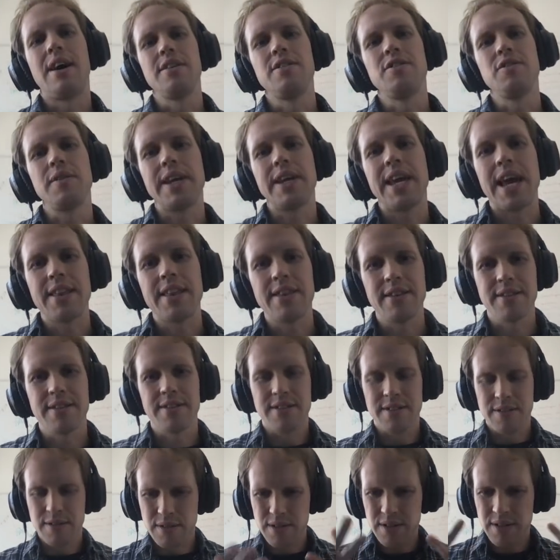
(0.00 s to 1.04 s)
you get the
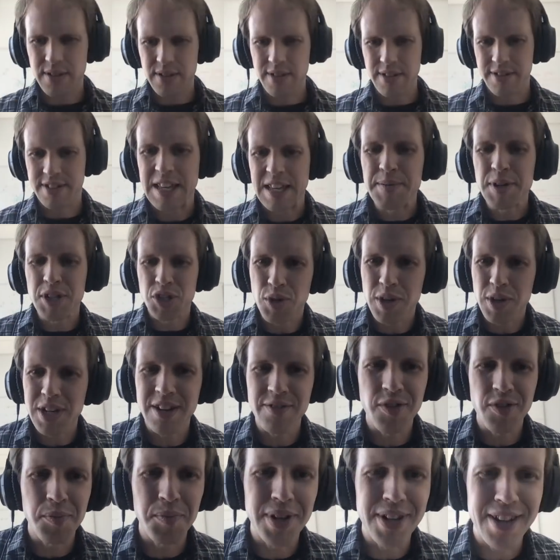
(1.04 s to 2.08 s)
symmetry that
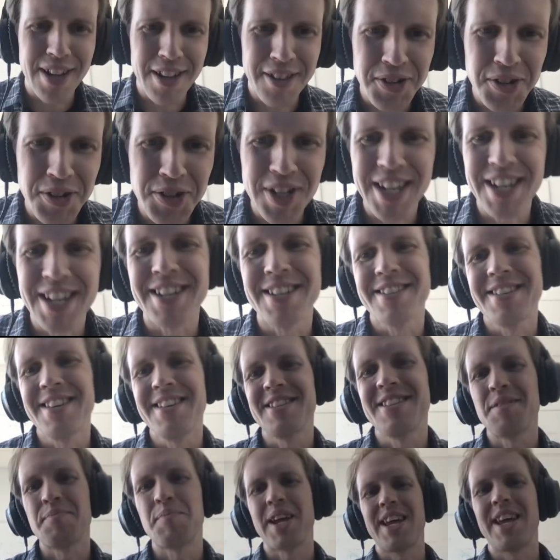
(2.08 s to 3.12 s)
we've been alluding
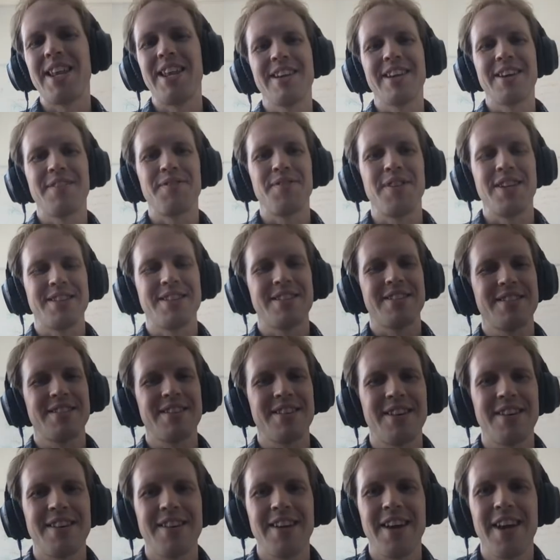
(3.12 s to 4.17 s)
since the beginning of this
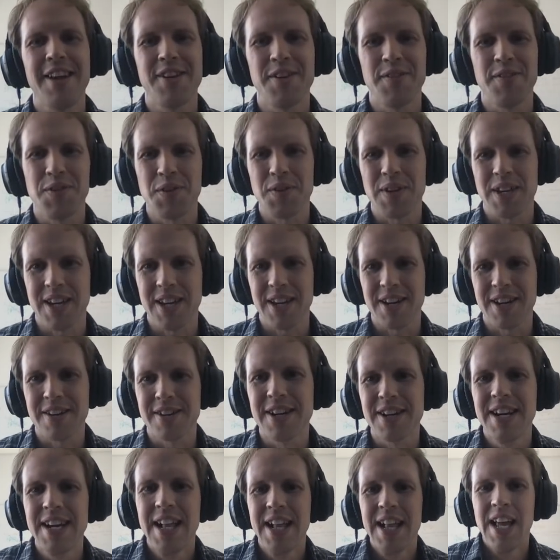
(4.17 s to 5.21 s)
interview
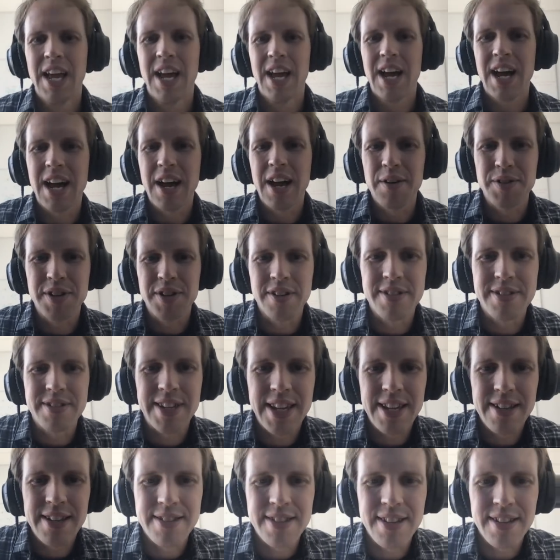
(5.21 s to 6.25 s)
here, which
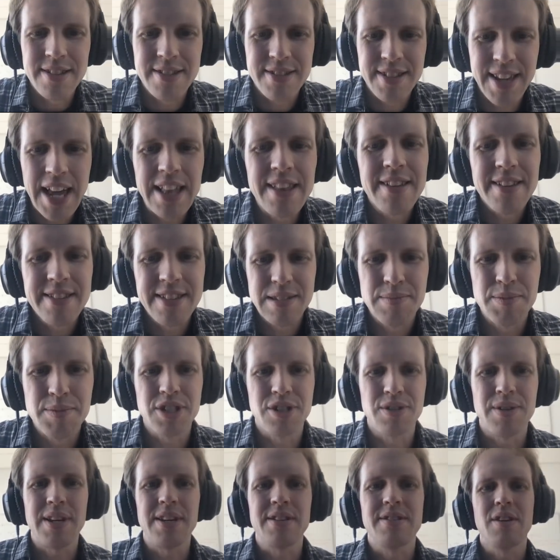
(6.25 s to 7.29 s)
is in scaling
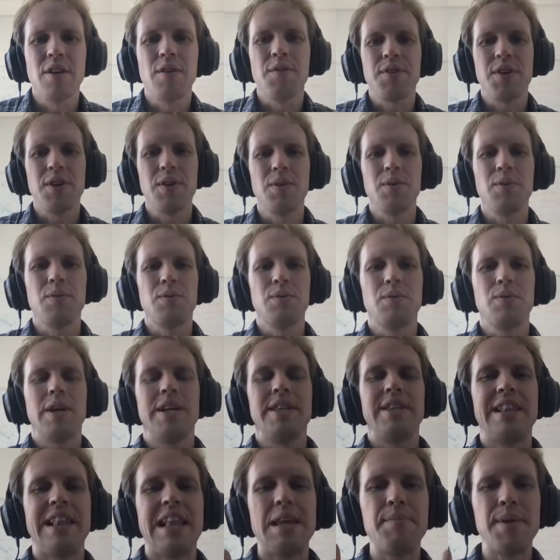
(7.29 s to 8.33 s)
symmetry. So if you,
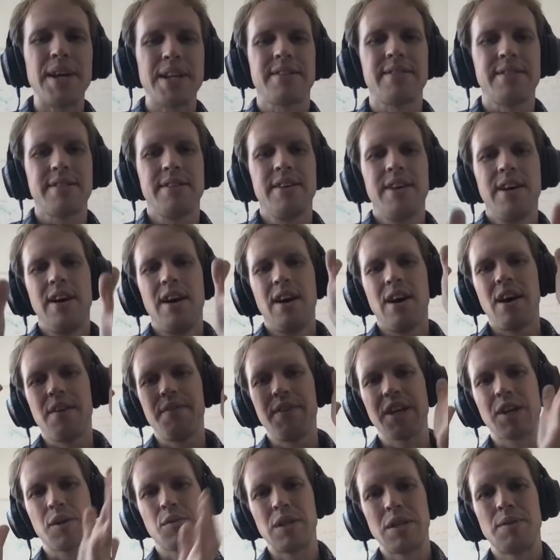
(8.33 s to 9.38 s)
at the limit
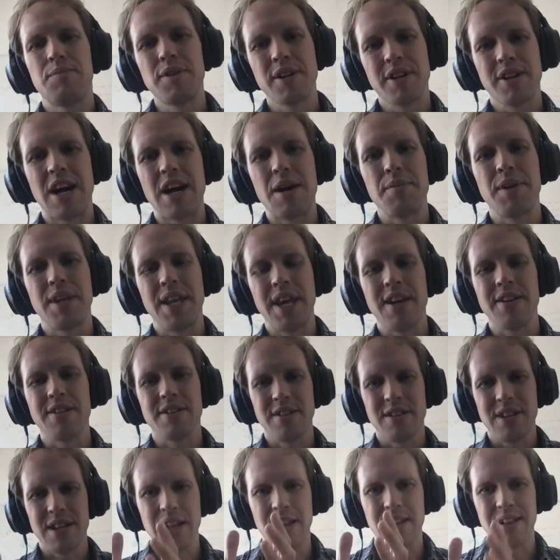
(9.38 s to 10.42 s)
of equilibrium
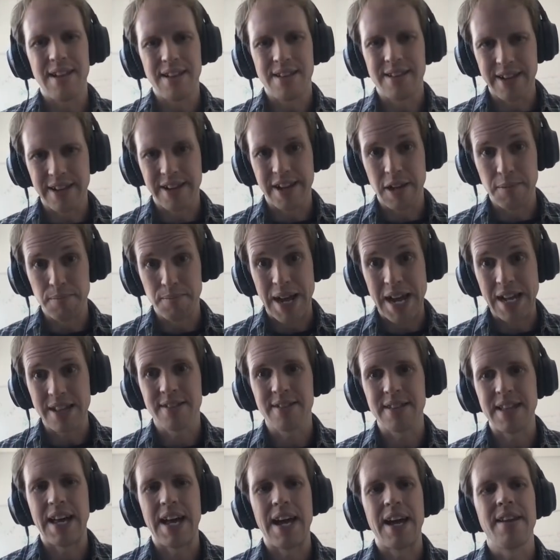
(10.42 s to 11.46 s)
recombination, and I'll come back
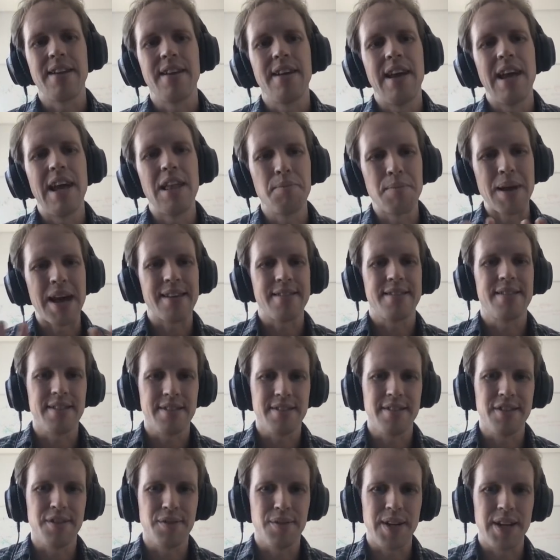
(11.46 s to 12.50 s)
to that, and
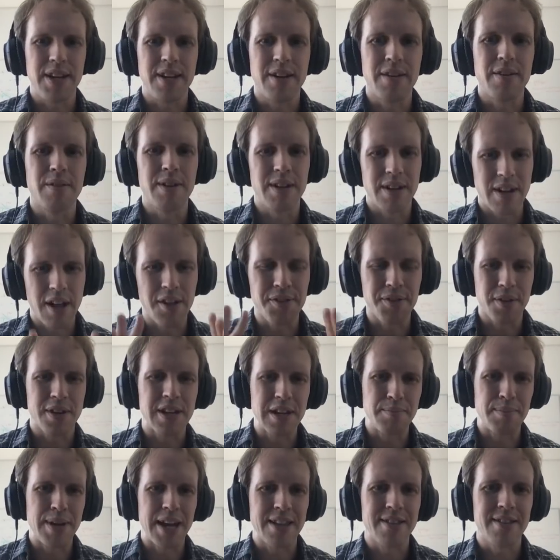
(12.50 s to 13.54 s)
massless neutrino, and also
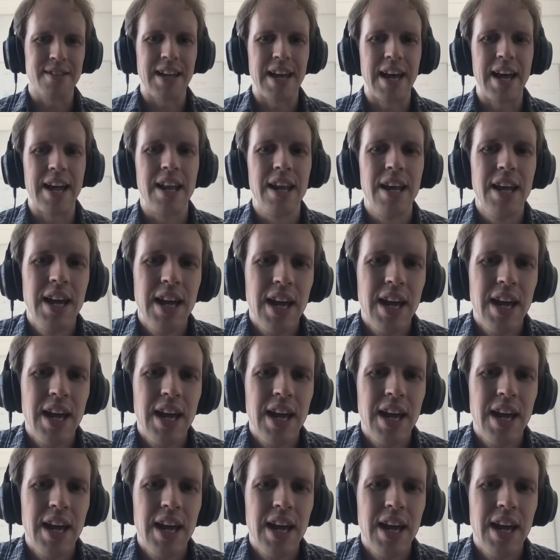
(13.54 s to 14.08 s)
come back to that,